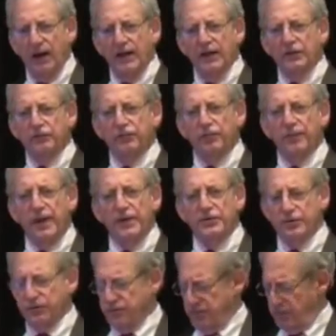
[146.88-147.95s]

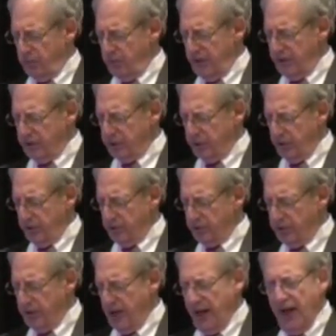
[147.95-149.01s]
information for
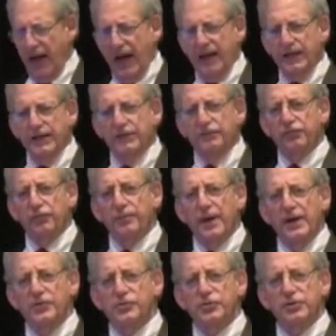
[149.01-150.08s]
research, and
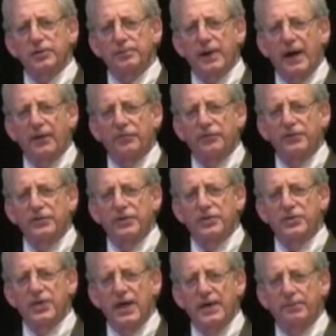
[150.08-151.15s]
information about the
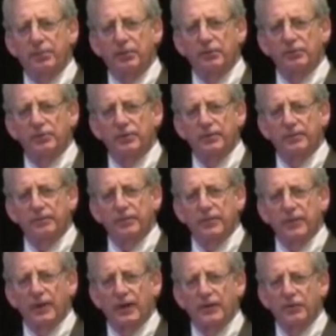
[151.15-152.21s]
disabled,
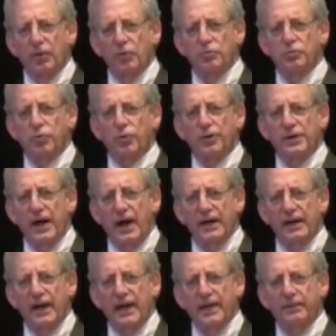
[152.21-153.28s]
okay, those who are
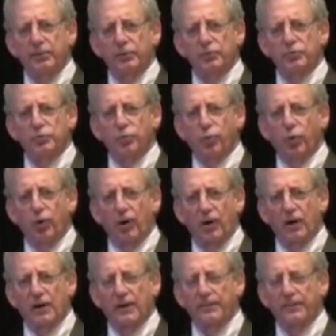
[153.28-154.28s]
not able to work.